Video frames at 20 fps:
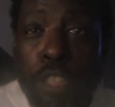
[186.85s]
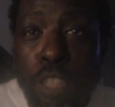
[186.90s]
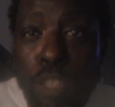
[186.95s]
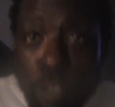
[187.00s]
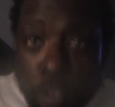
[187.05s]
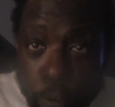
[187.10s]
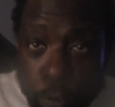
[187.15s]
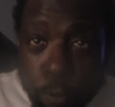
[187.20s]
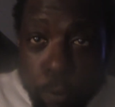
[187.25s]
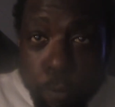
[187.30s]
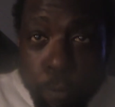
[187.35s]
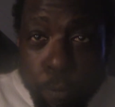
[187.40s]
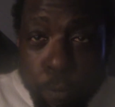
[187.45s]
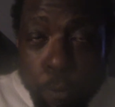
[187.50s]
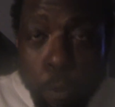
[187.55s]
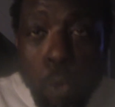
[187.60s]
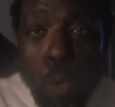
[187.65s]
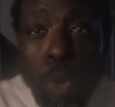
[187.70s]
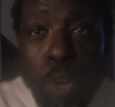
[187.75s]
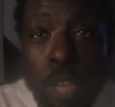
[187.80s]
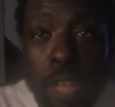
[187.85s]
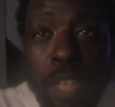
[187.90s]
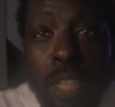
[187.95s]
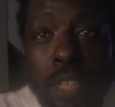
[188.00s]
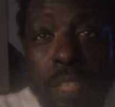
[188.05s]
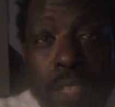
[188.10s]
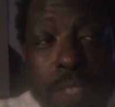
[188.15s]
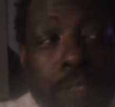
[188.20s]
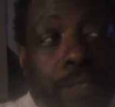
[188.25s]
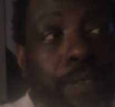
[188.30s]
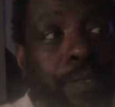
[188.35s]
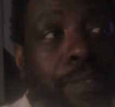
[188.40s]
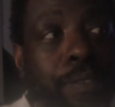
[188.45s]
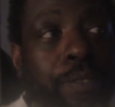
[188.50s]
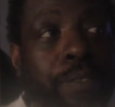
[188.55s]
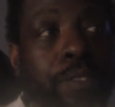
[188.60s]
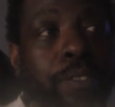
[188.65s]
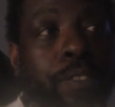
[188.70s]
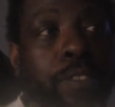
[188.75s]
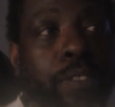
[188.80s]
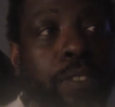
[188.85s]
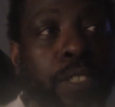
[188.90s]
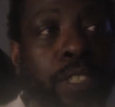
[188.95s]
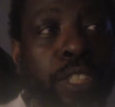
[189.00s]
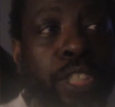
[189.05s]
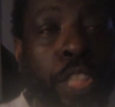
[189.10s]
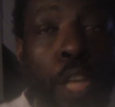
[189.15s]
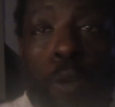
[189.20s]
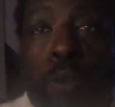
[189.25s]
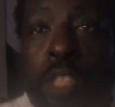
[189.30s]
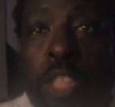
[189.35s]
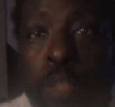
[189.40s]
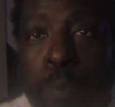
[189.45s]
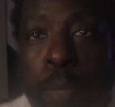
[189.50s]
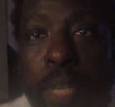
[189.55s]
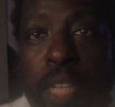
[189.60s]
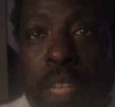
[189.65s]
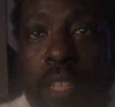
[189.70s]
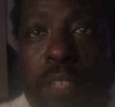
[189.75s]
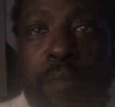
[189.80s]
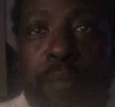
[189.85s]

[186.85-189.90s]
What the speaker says: for so to speak,